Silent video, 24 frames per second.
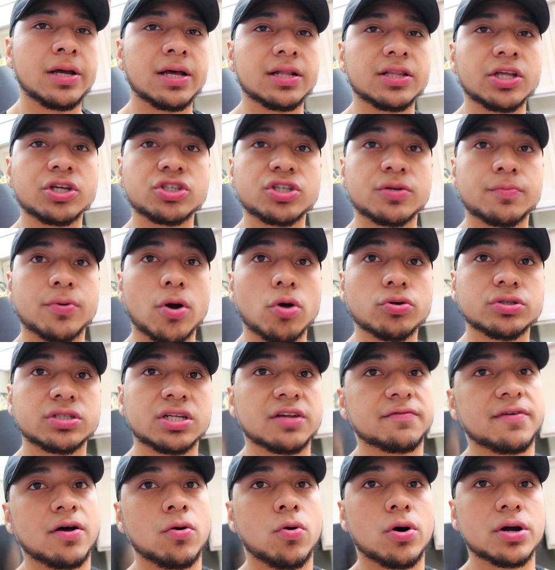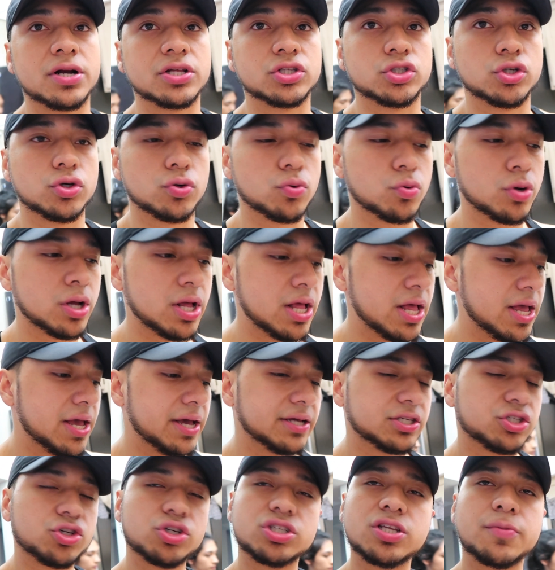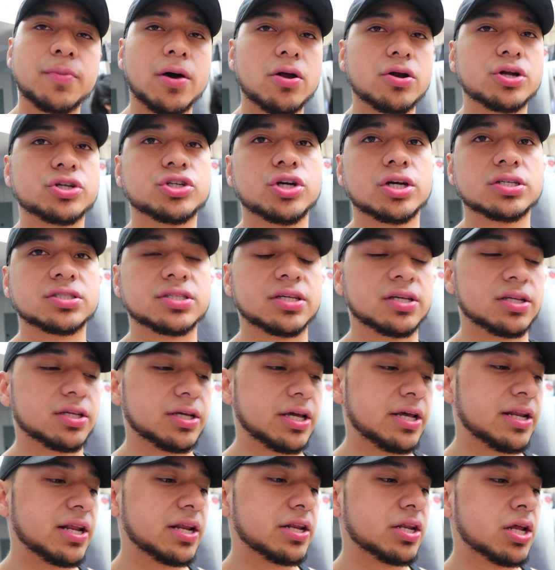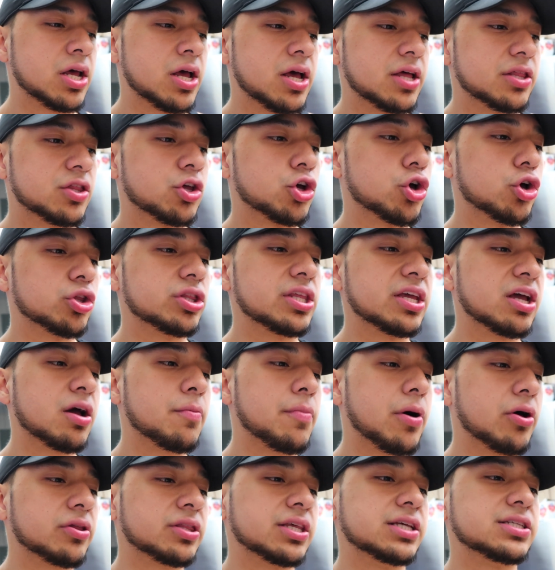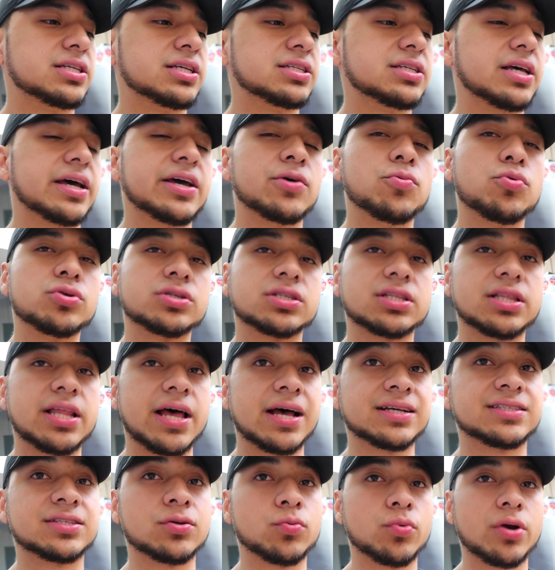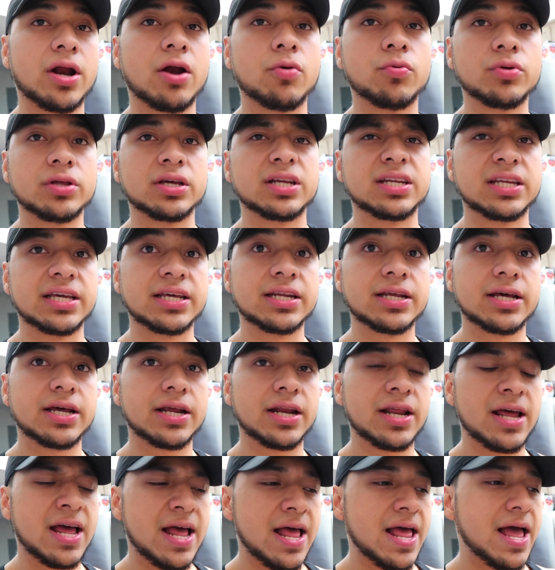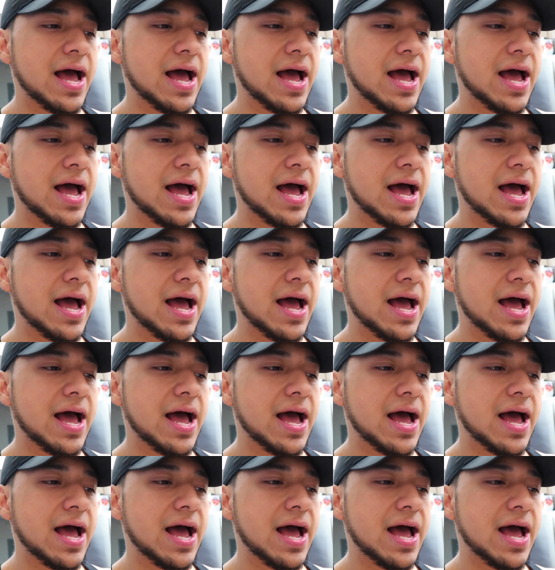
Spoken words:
Legion protein if I wanted to. It's just about adjusting. And then the good thing about this is that it was less than what I really needed.